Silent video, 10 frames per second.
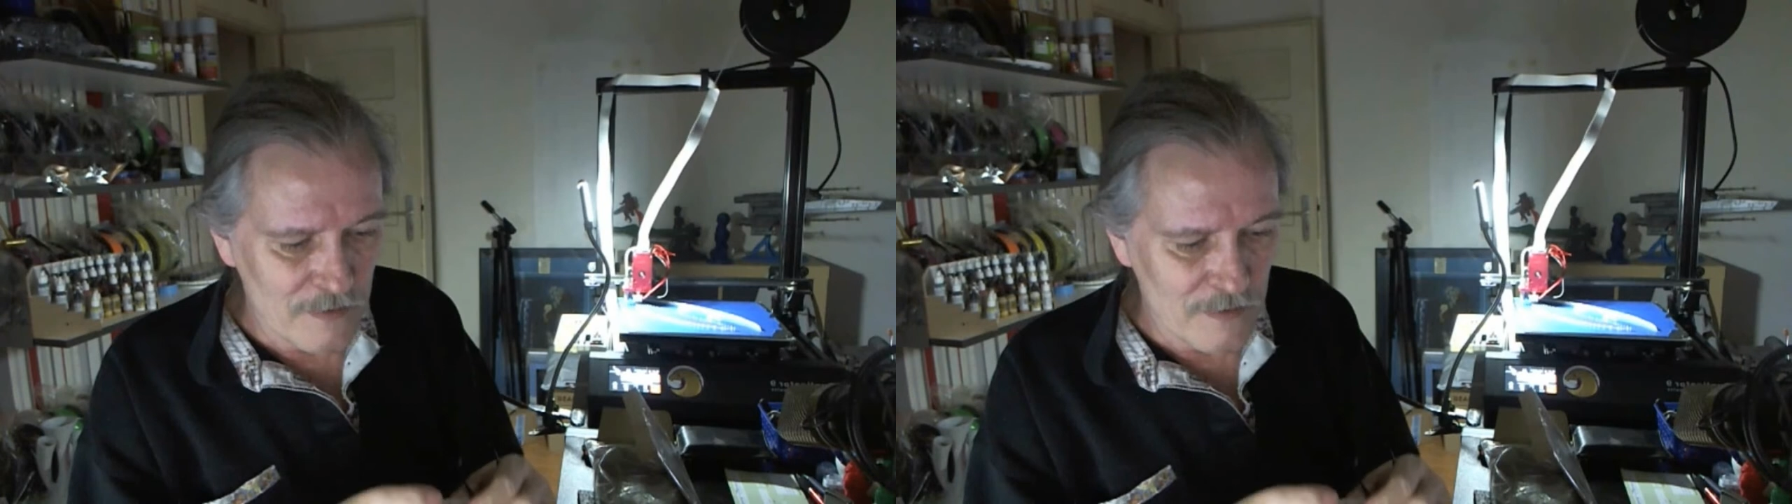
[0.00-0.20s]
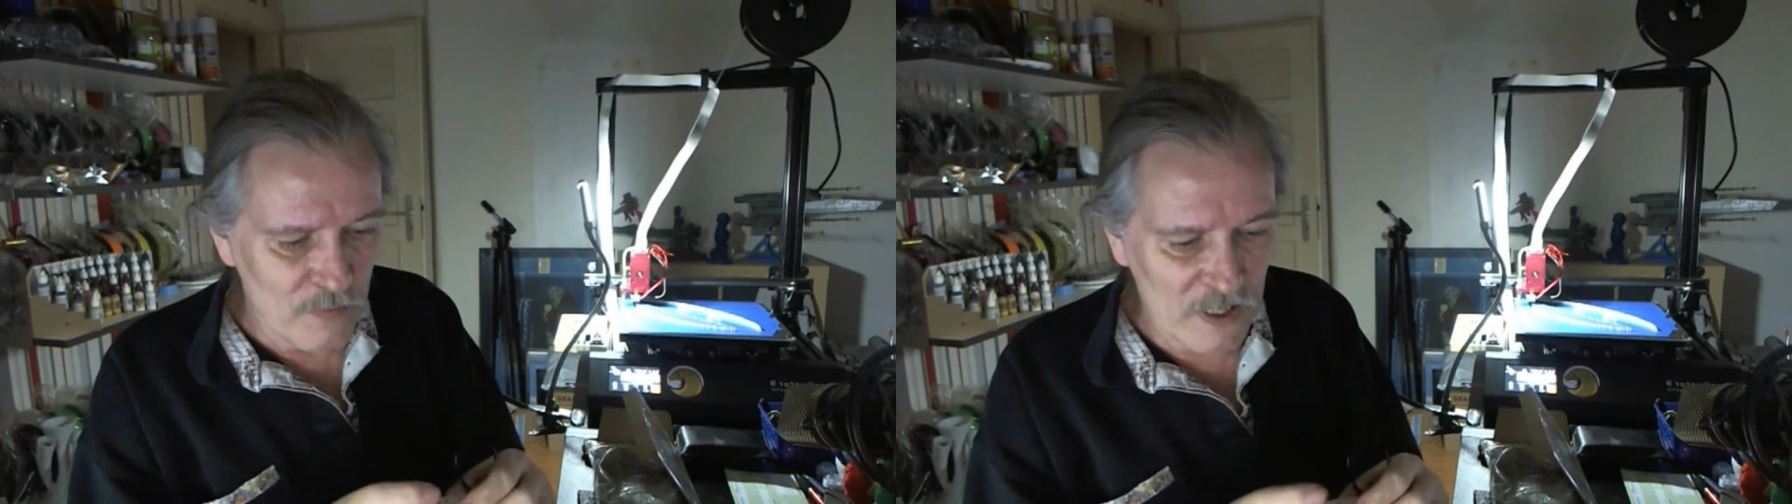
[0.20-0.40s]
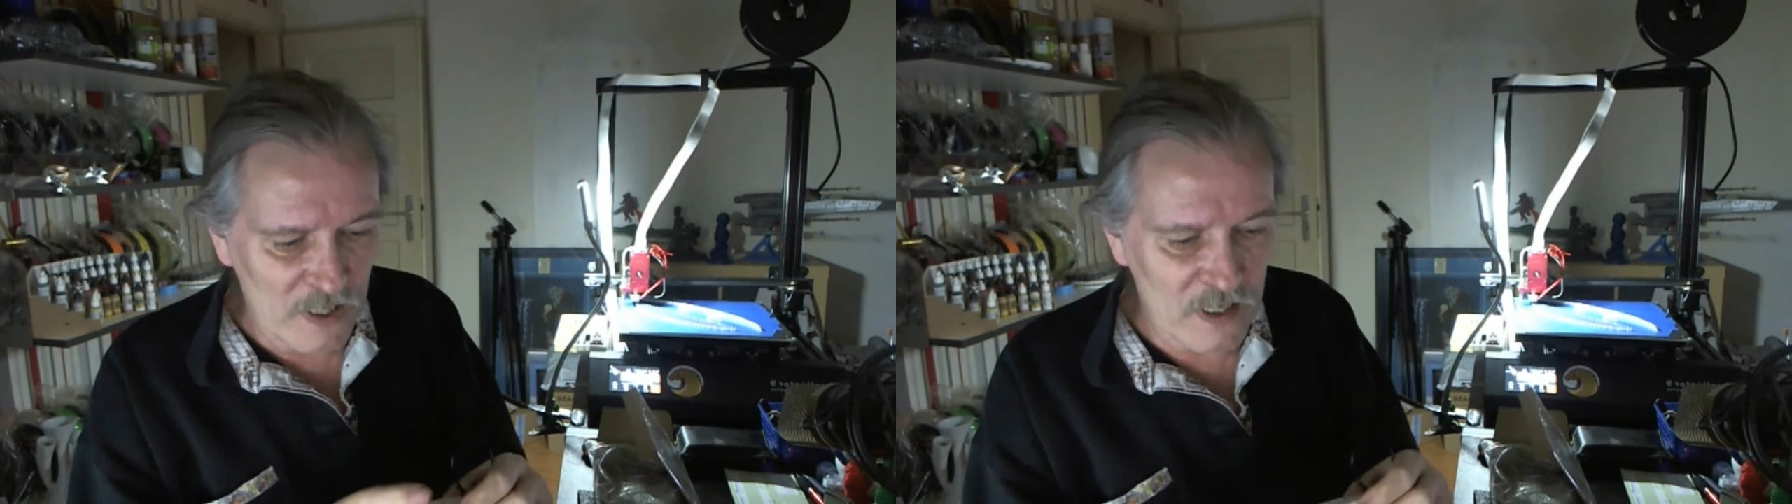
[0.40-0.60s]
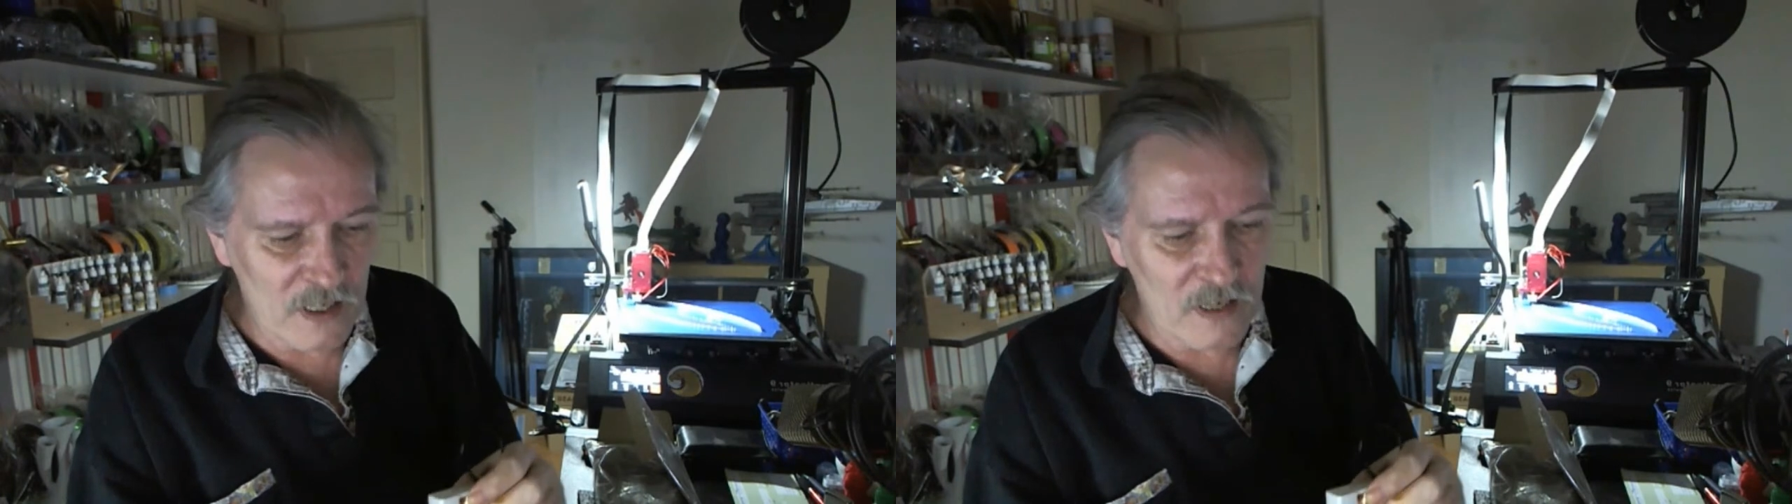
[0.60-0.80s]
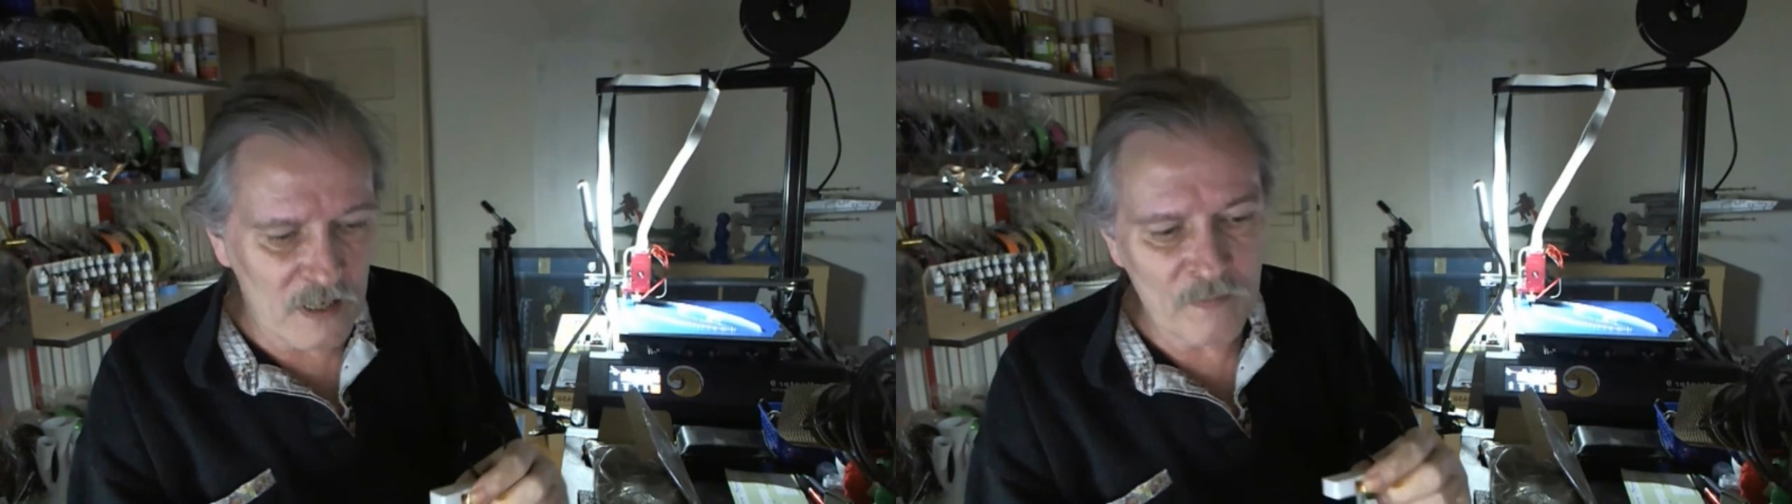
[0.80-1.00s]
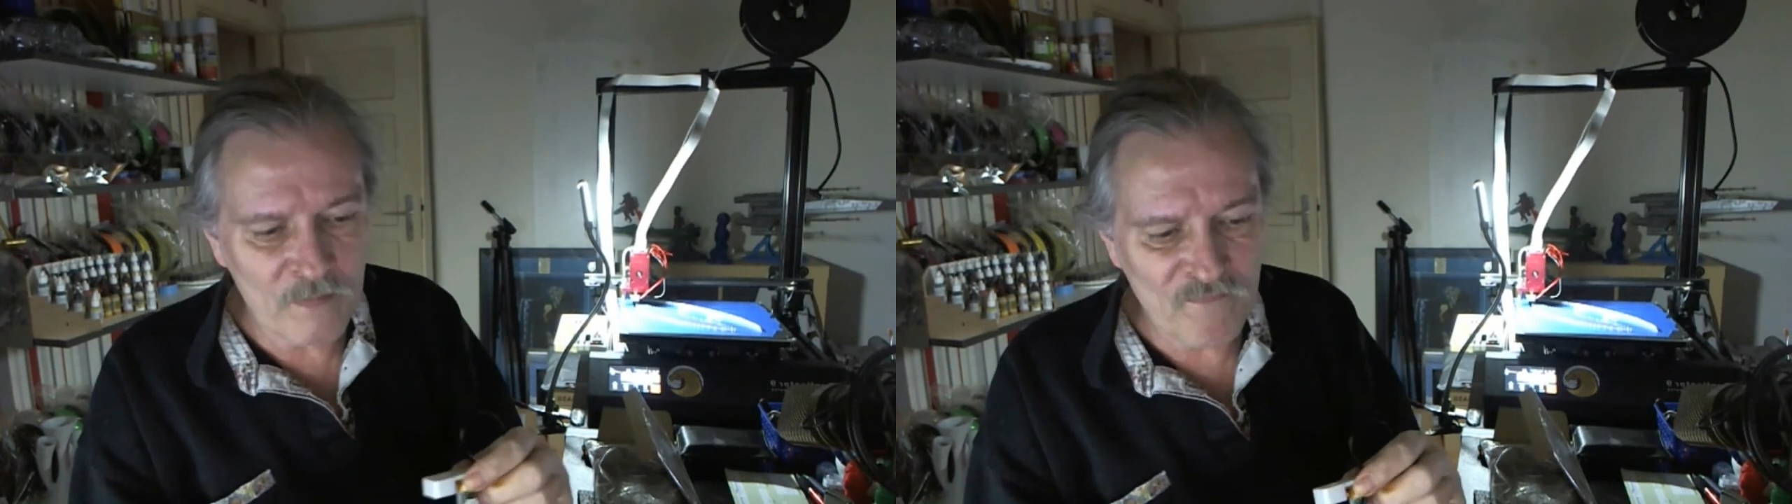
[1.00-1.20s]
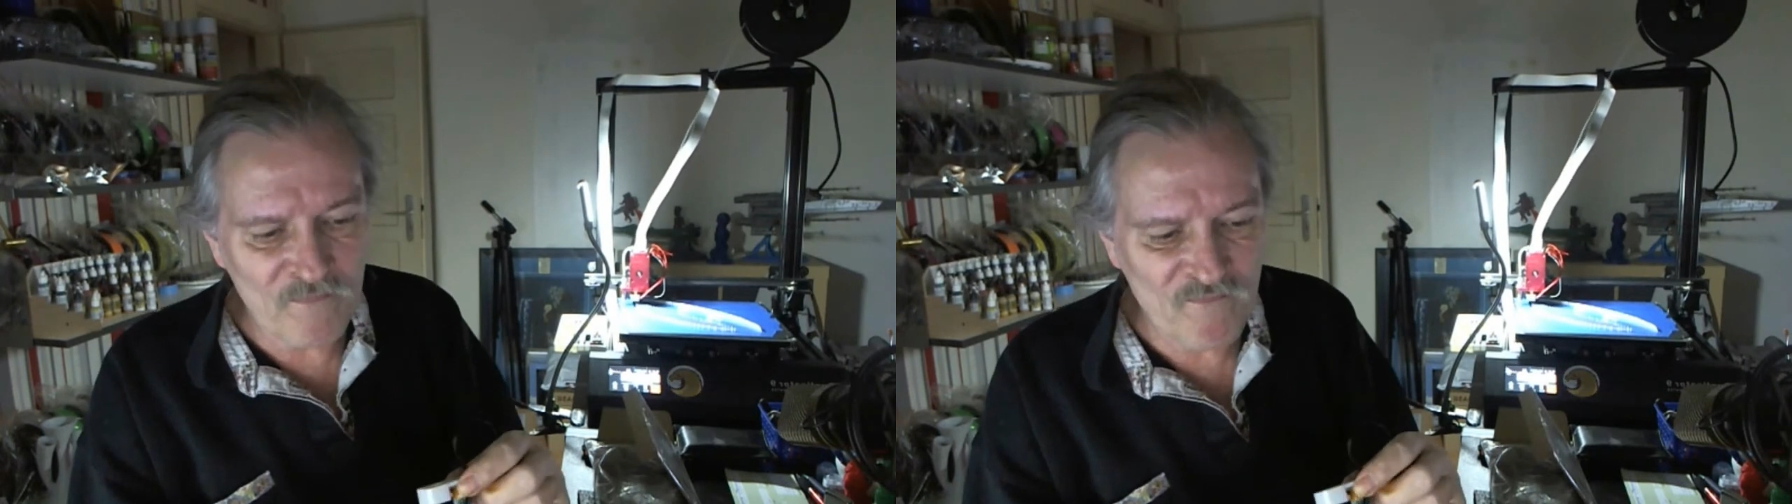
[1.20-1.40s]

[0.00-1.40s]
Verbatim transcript: but um,